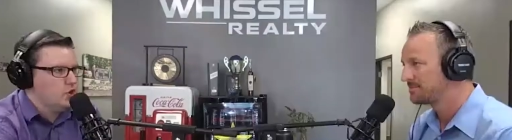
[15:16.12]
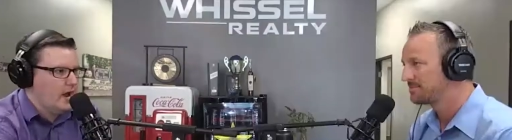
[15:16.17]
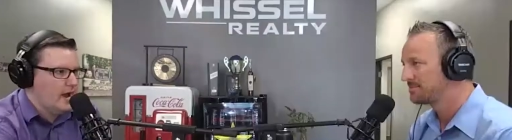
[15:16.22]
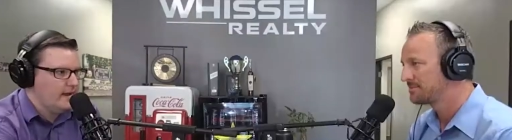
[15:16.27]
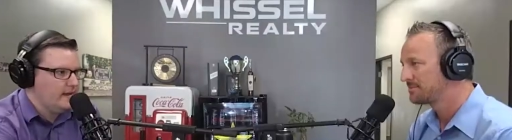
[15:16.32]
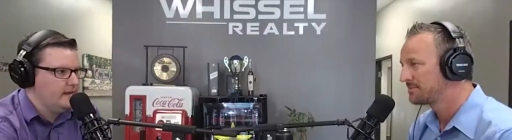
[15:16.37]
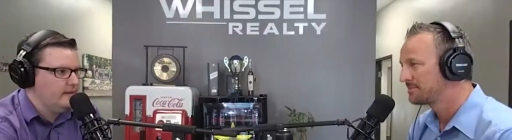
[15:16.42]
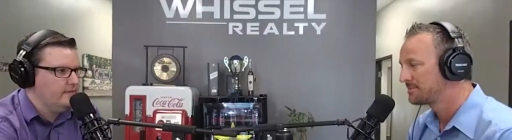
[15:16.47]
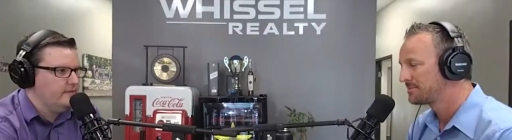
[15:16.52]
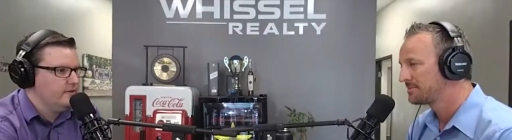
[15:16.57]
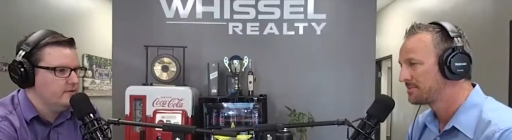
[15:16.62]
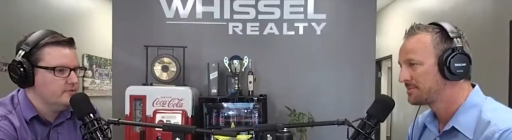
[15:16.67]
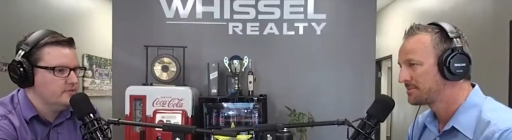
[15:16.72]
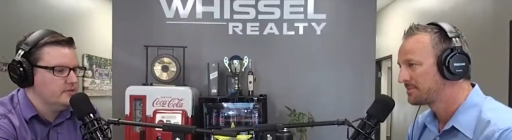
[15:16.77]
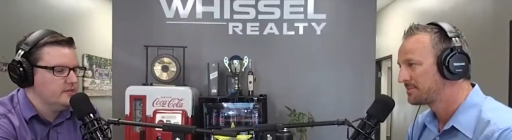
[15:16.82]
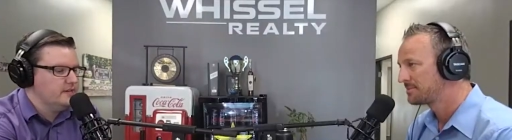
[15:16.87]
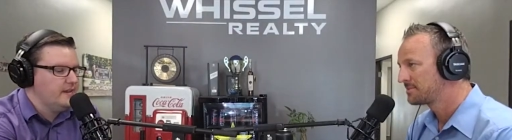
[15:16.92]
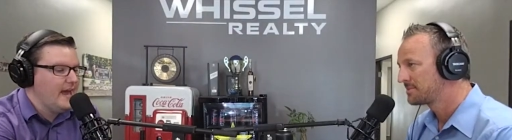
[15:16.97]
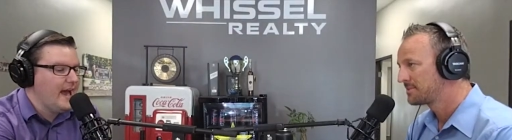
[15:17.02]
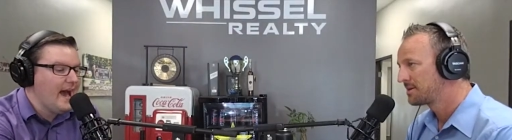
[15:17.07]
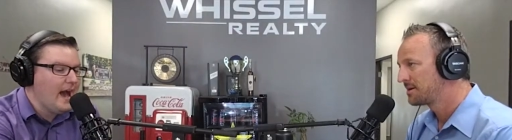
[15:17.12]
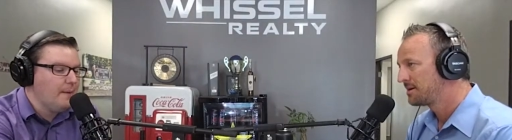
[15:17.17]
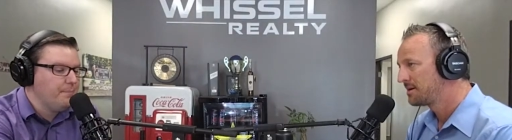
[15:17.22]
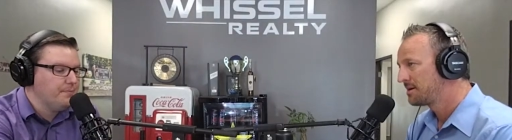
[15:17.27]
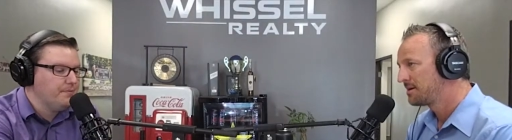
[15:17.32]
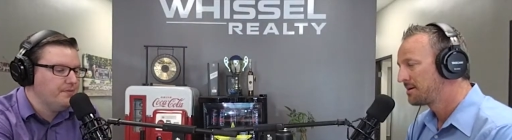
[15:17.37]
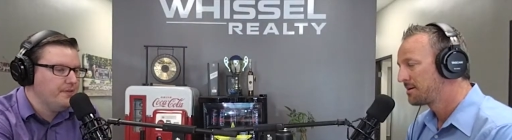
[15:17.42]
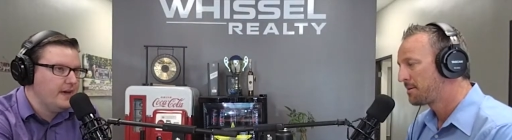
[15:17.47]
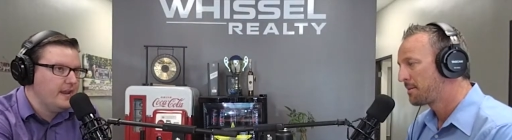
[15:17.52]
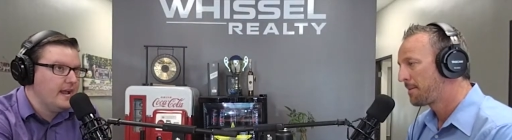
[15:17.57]
Speaker 1: of tracking, there's an
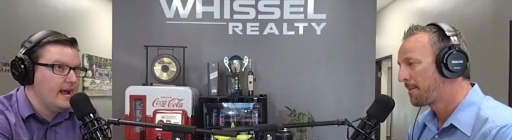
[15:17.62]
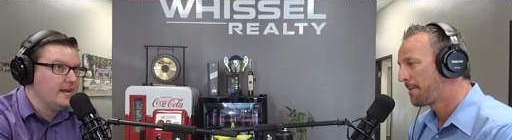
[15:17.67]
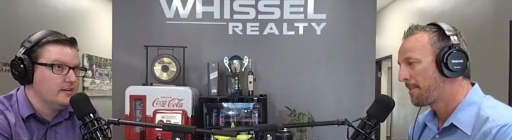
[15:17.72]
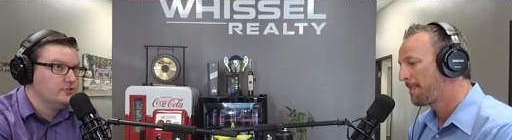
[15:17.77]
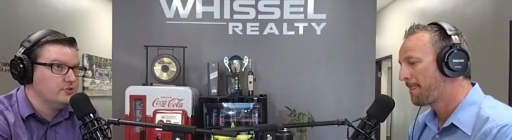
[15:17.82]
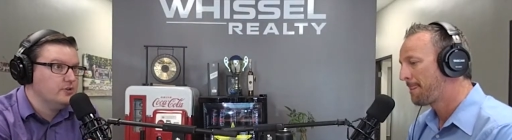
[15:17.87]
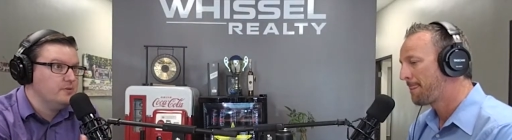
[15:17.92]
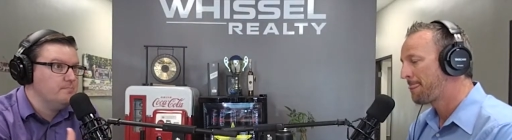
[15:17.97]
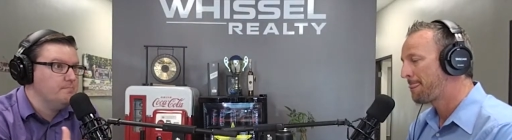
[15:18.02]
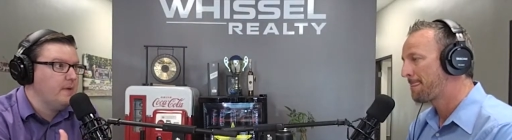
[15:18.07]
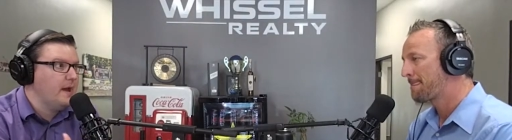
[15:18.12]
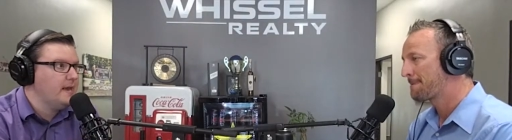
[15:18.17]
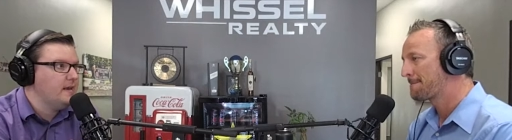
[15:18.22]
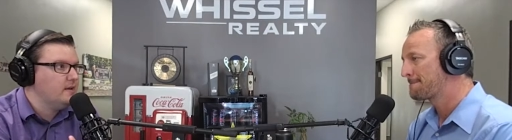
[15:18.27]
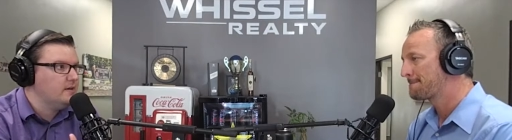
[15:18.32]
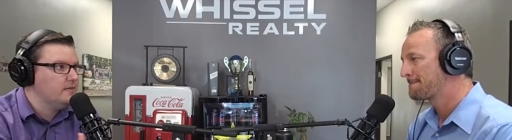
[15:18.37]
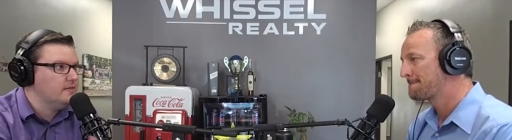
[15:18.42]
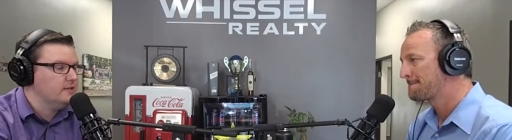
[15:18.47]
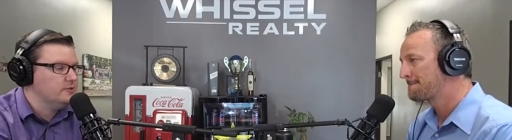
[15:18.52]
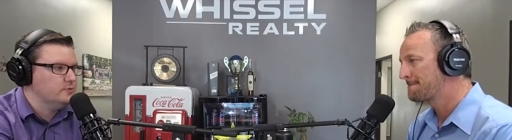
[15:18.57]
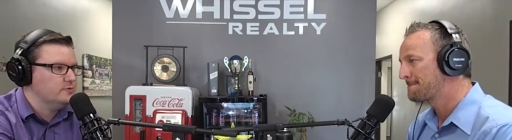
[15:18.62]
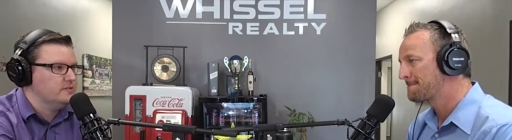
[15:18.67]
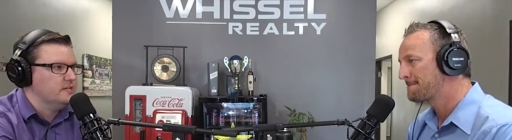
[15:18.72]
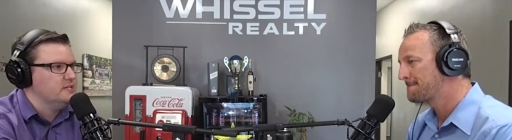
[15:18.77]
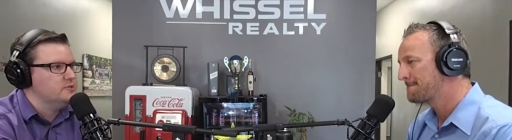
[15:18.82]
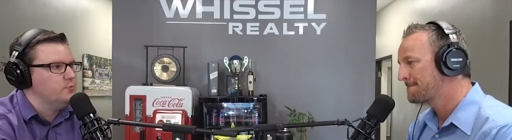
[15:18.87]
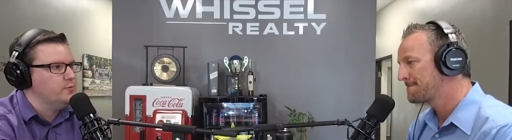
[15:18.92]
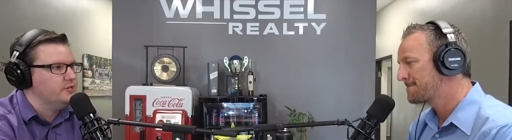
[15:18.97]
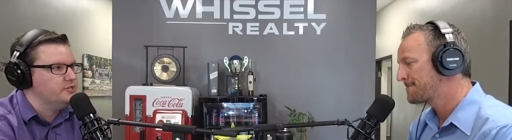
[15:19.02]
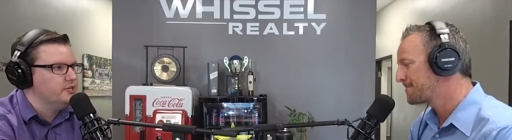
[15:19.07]
app that actually Mike, this was
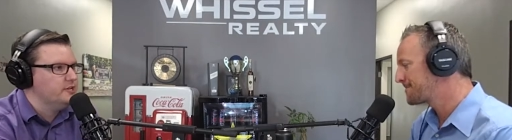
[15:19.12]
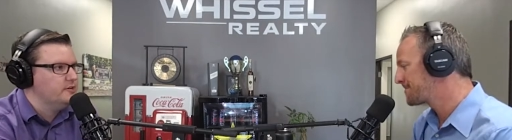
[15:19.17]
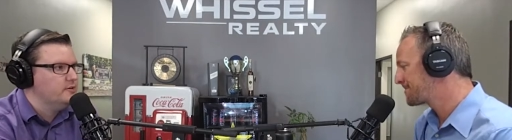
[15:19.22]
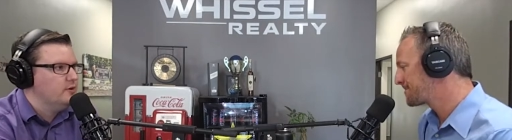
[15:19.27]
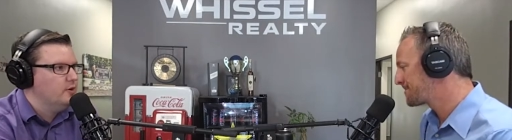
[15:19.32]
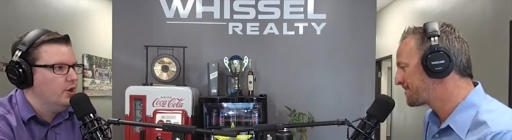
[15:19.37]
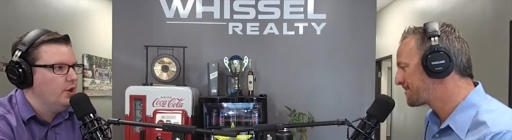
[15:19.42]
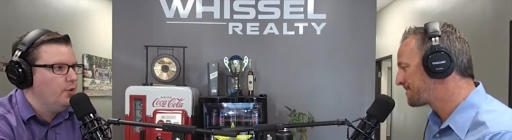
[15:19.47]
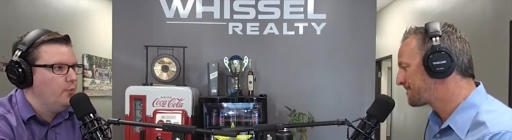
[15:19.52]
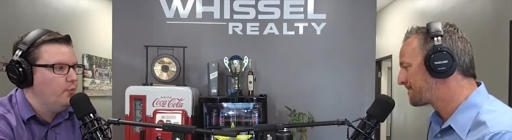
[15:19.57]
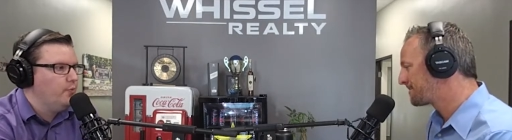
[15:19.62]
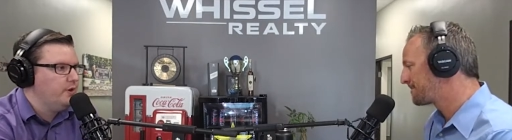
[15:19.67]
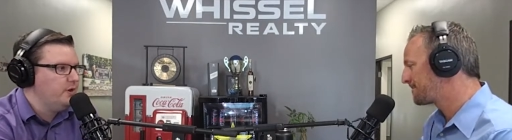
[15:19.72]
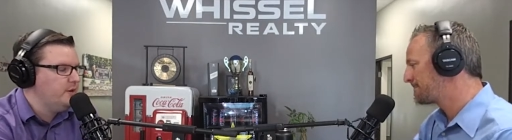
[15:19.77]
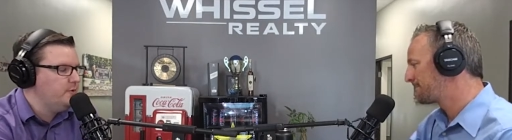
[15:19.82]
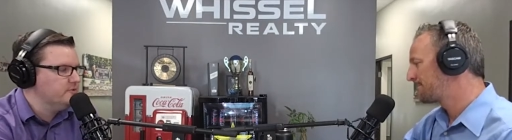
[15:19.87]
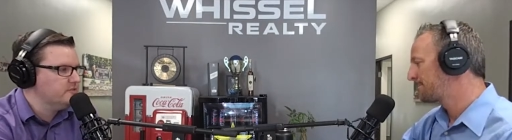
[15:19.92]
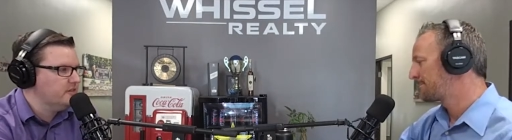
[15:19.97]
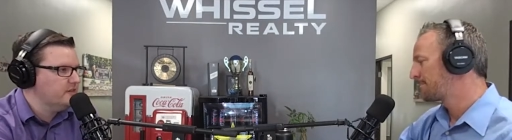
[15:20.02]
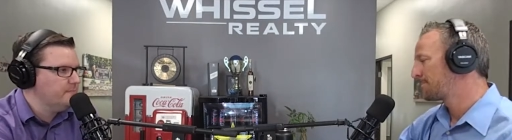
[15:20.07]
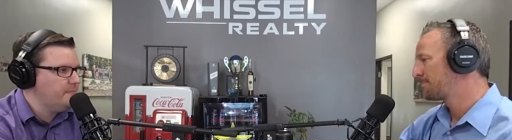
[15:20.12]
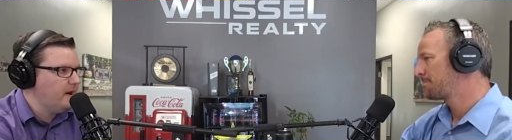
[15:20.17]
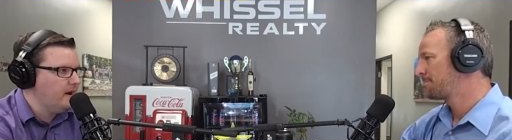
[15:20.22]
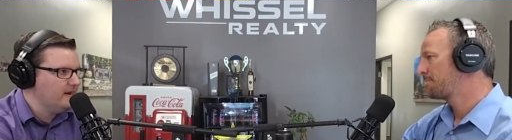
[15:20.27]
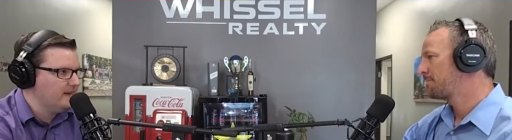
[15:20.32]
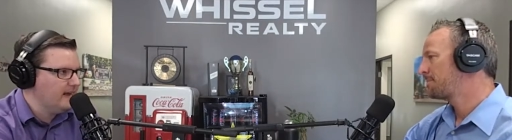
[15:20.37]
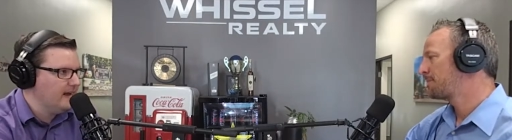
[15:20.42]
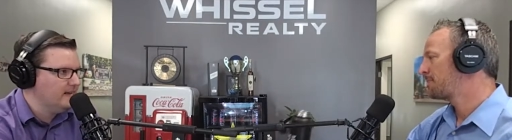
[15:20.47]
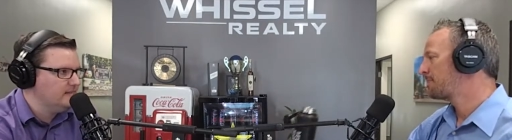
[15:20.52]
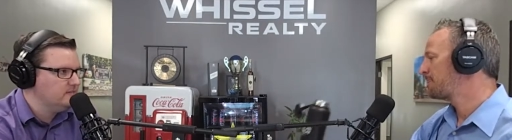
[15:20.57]
his widget when he was on the
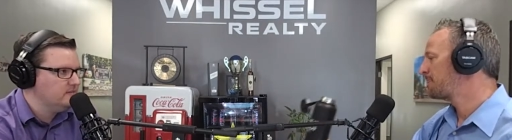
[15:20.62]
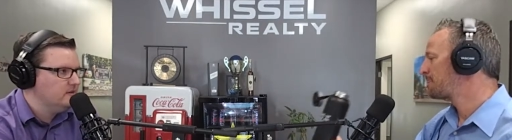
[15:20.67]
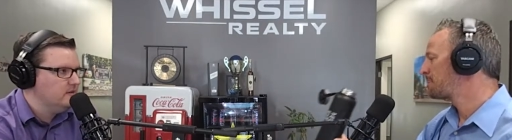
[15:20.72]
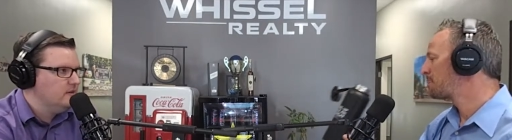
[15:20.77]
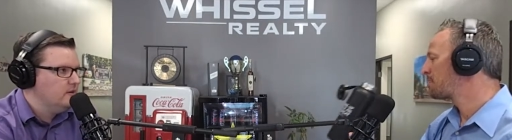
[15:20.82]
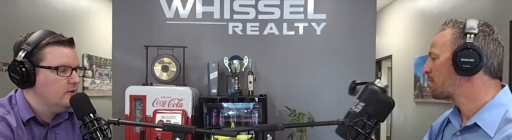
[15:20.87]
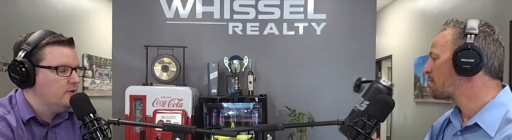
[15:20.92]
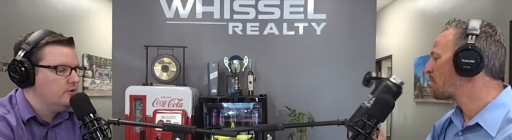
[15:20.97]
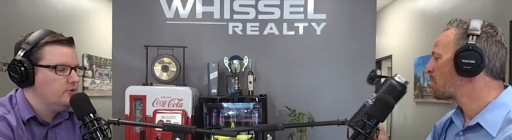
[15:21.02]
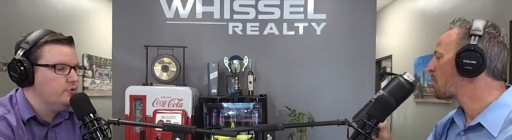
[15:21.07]
podcast.